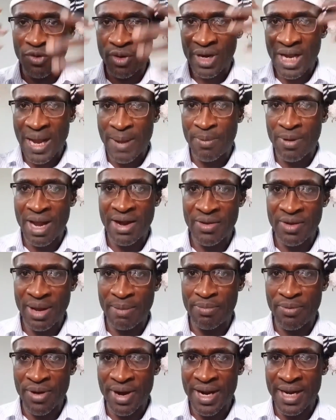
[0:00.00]
vocabulary in
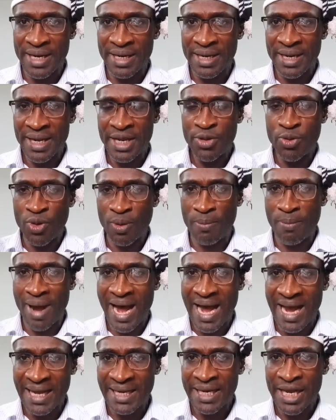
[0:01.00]
your brain, in your
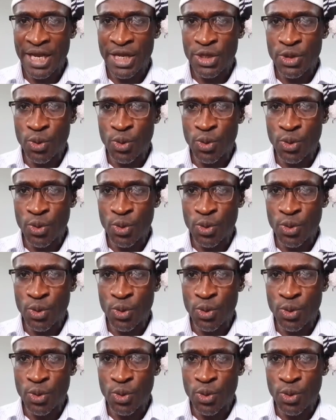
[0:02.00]
mind,